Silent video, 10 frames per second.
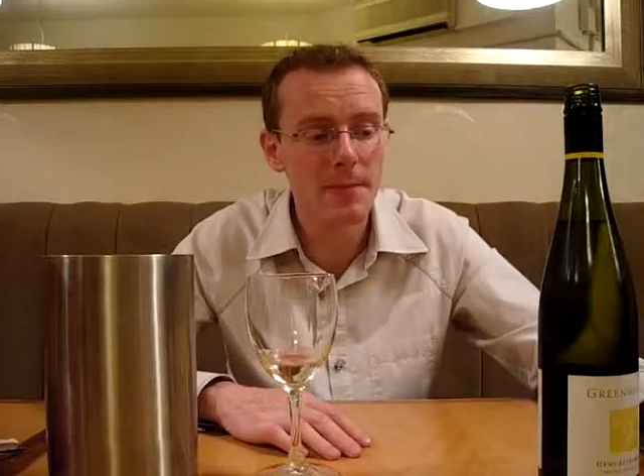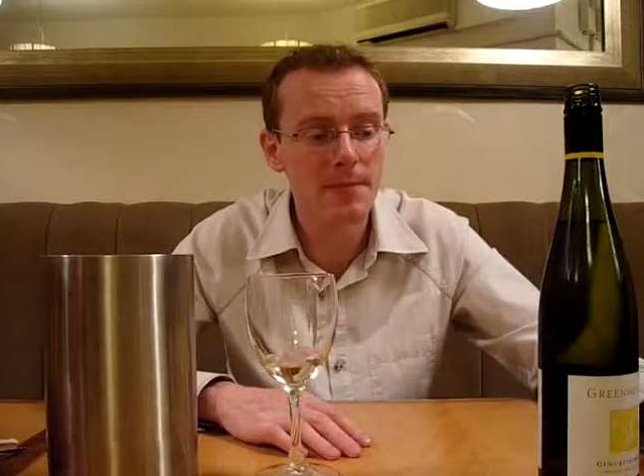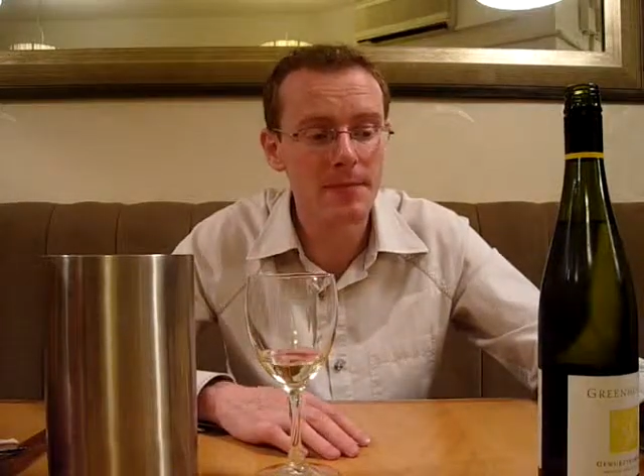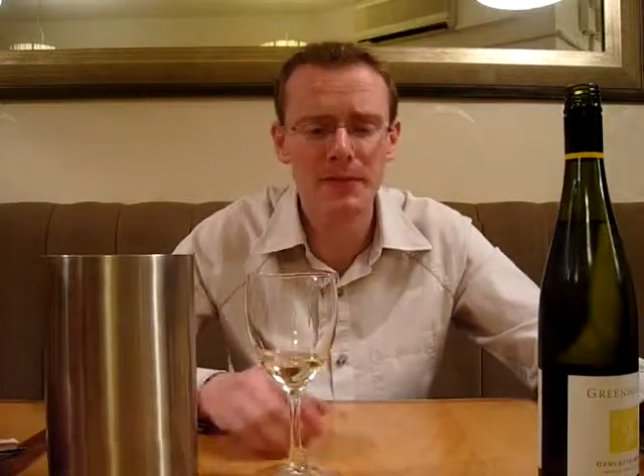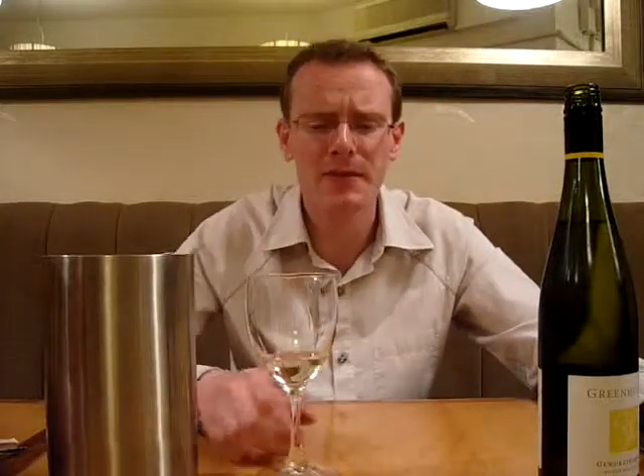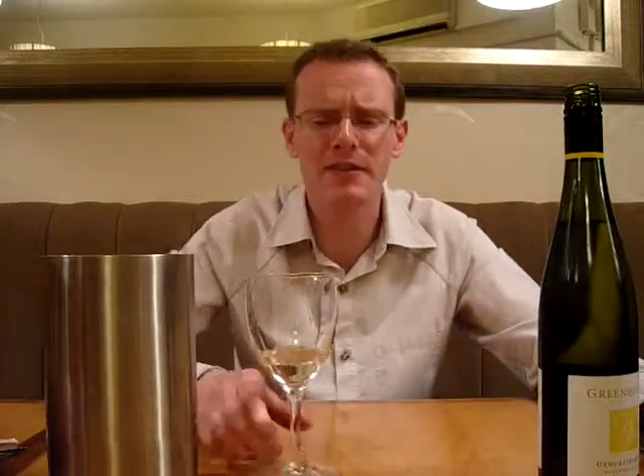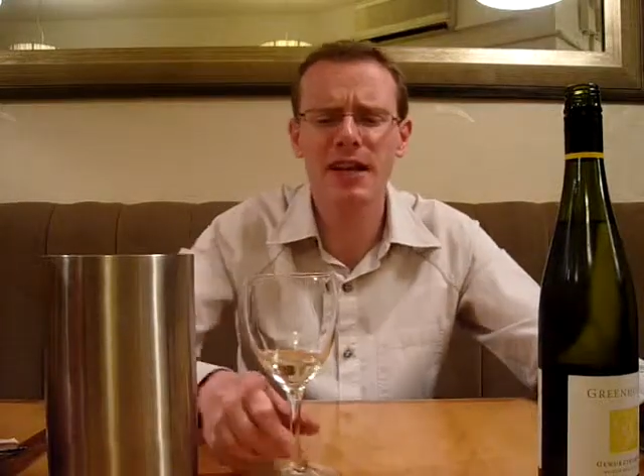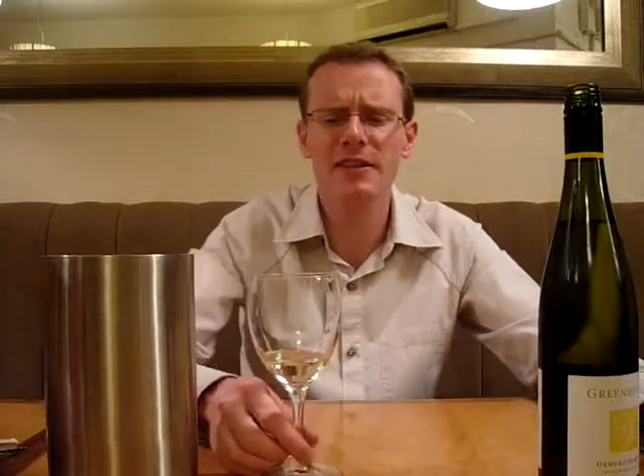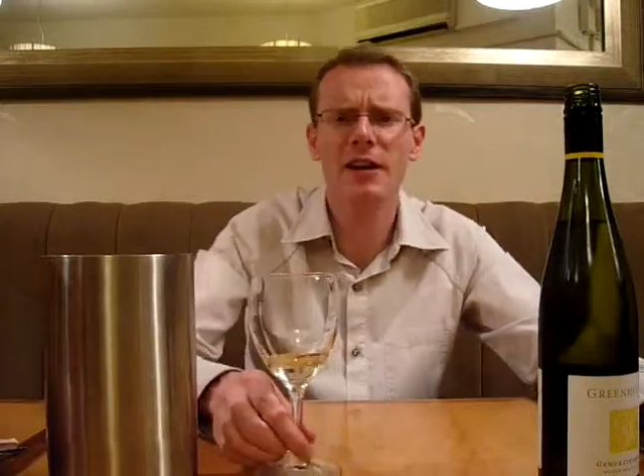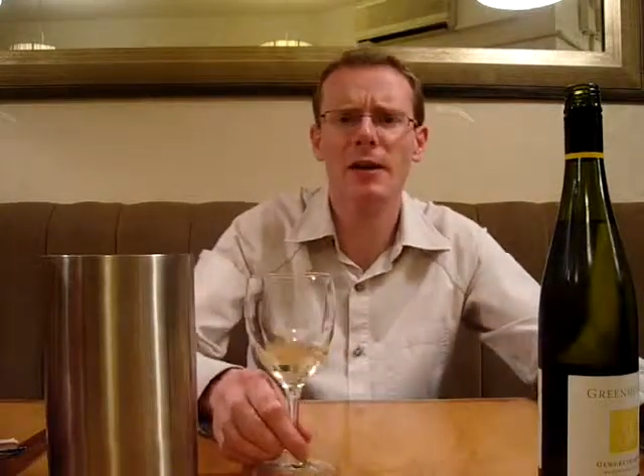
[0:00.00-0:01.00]
even the second
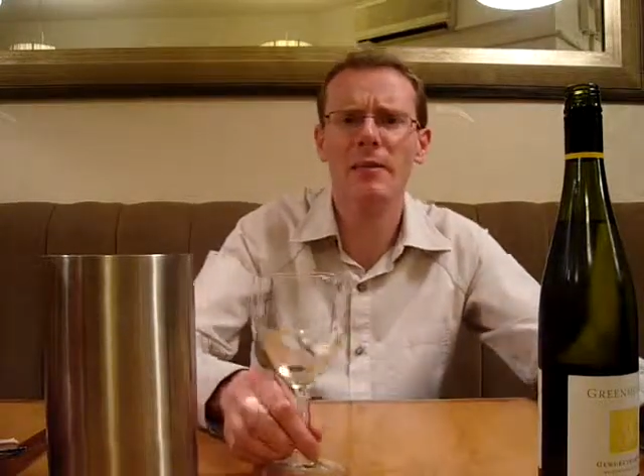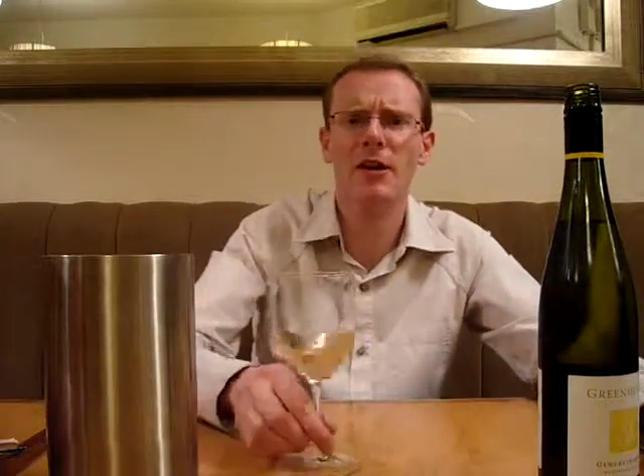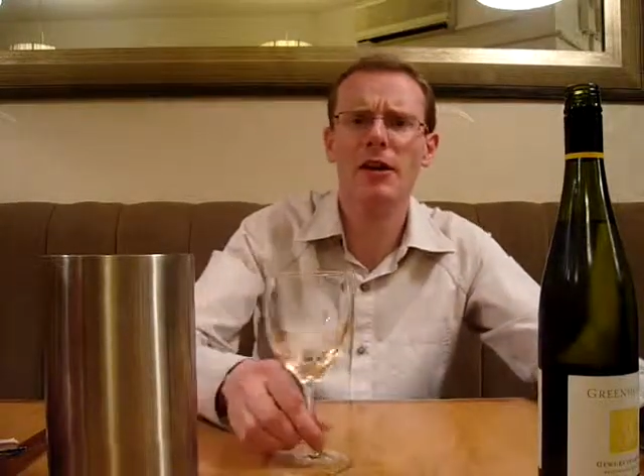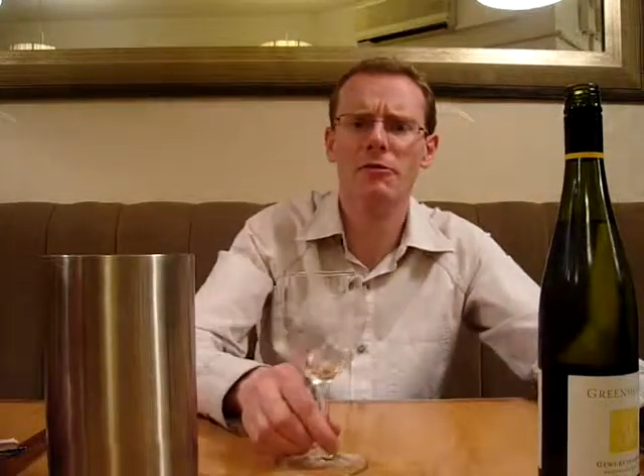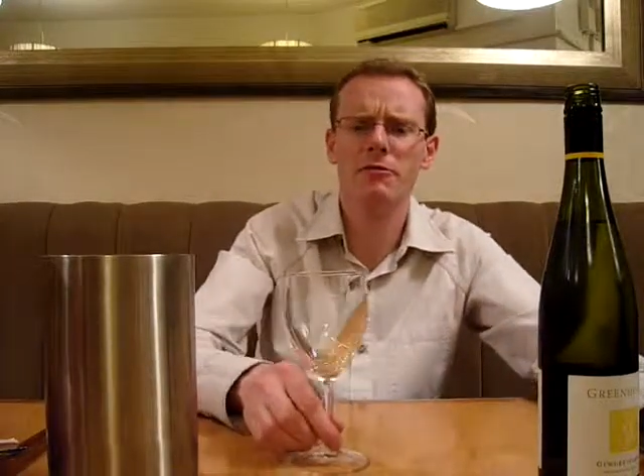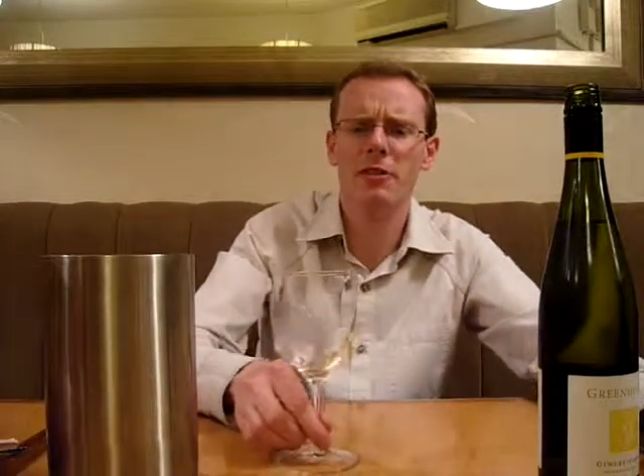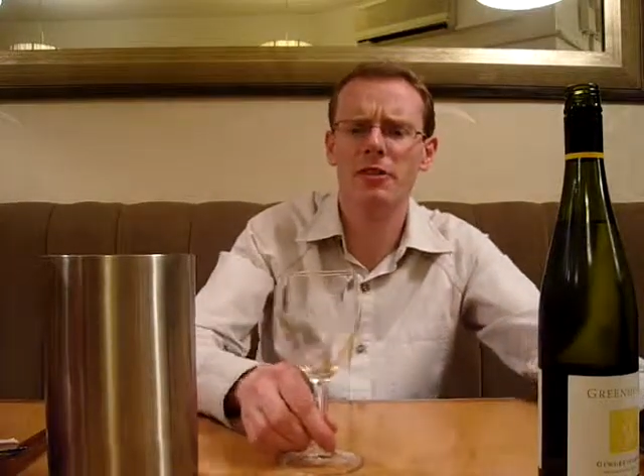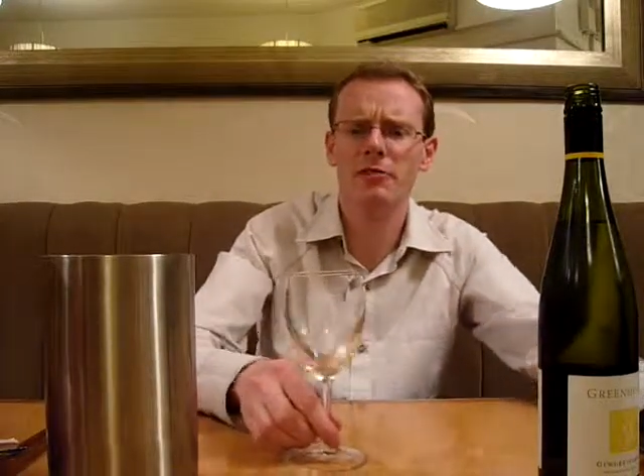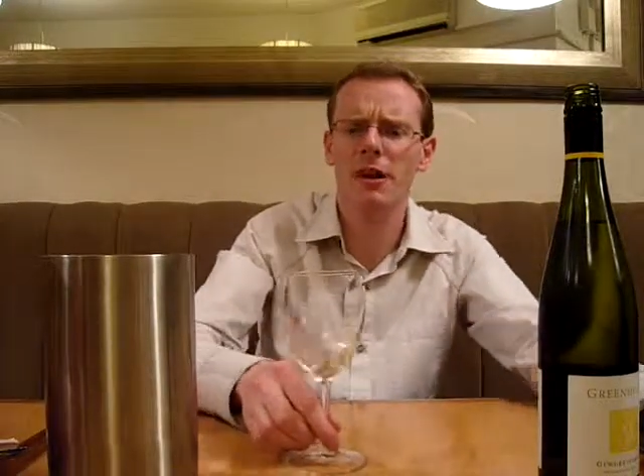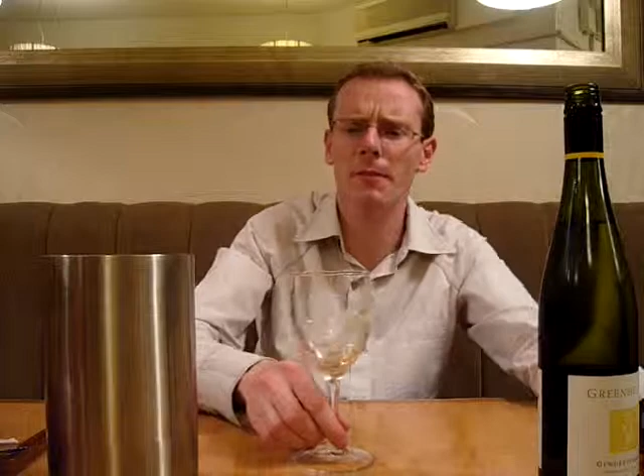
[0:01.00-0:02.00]
time there now around
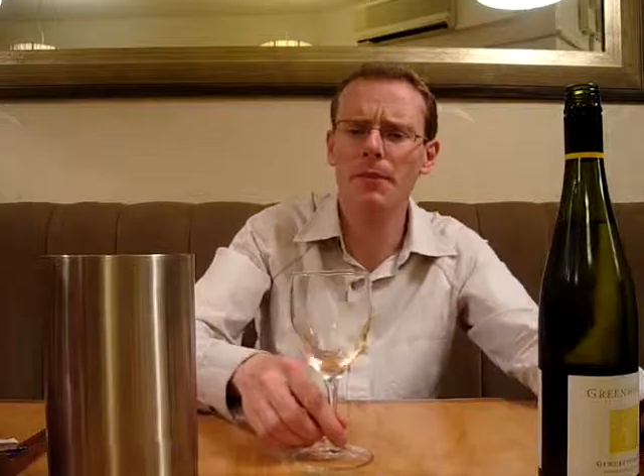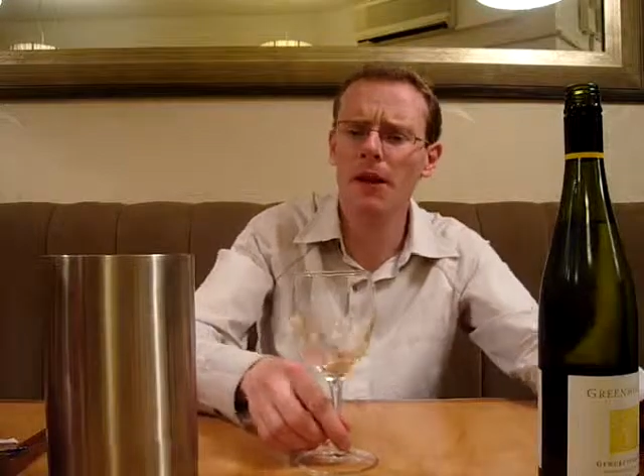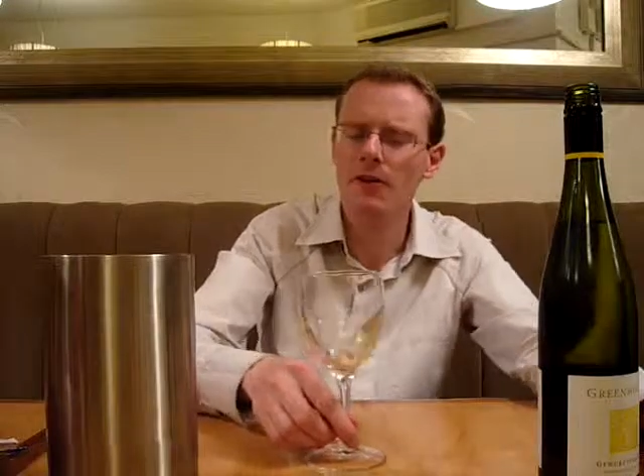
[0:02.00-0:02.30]
I'm not